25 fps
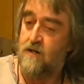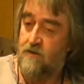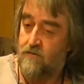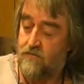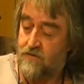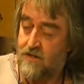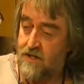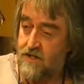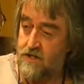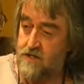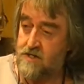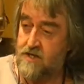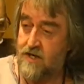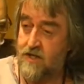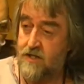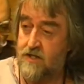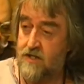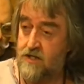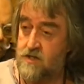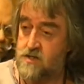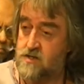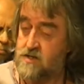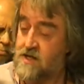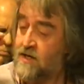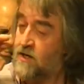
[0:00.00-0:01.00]
they detected
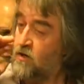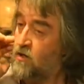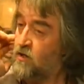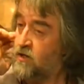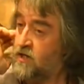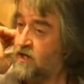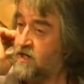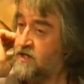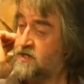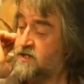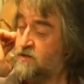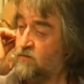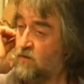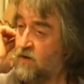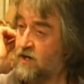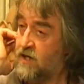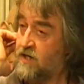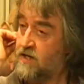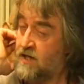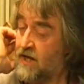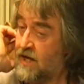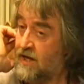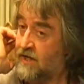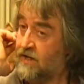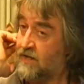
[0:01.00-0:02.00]
Xenon
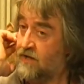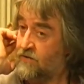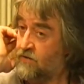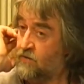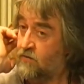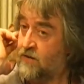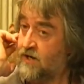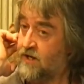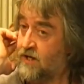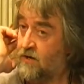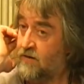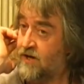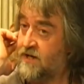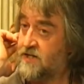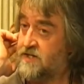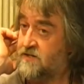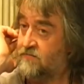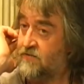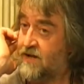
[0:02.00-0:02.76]
ninety-one and other radioactive